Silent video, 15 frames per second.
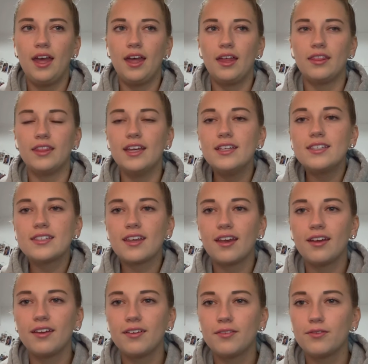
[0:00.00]
This
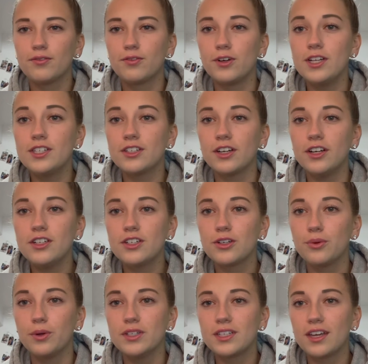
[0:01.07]
research
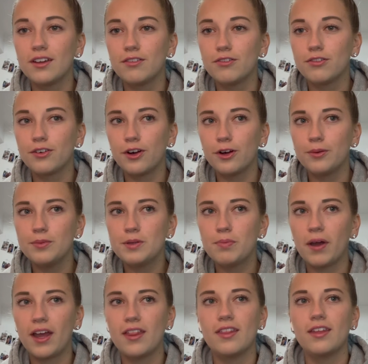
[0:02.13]
was confirmed
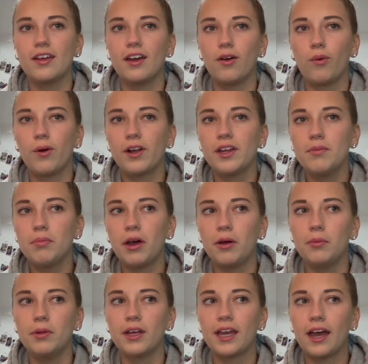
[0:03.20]
by the Oregon
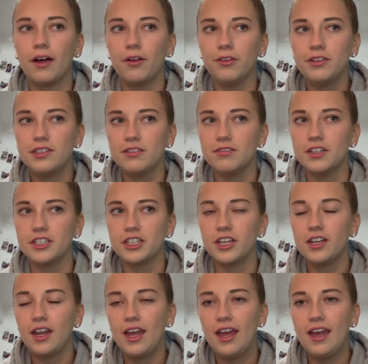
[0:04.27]
Public Health Division